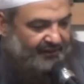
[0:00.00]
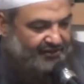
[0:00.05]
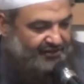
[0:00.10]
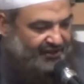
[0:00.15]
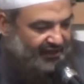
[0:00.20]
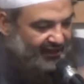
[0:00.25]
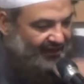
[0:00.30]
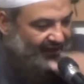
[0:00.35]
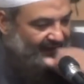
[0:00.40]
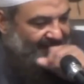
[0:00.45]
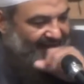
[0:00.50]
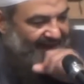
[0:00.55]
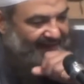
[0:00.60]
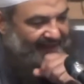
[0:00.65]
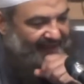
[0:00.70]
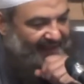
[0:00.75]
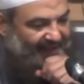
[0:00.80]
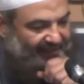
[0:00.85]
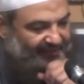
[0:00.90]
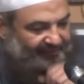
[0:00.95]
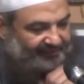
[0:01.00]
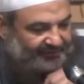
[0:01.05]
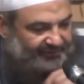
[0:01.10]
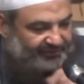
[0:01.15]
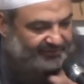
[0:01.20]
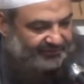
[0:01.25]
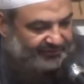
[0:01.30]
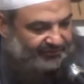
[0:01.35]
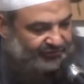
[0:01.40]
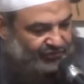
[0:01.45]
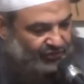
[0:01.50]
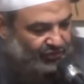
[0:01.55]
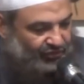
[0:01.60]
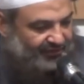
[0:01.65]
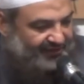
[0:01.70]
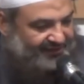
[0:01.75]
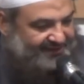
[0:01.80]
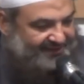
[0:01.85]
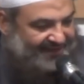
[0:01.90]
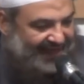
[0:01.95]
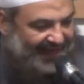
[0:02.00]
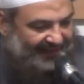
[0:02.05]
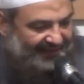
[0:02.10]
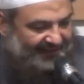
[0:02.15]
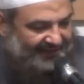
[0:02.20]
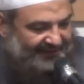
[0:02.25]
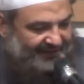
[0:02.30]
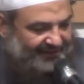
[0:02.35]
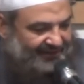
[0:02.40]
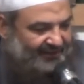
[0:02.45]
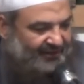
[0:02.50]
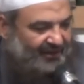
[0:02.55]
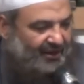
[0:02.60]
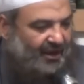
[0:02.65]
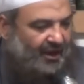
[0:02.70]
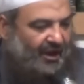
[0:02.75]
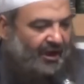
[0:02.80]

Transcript: The Shaykh Al-Albani took the standard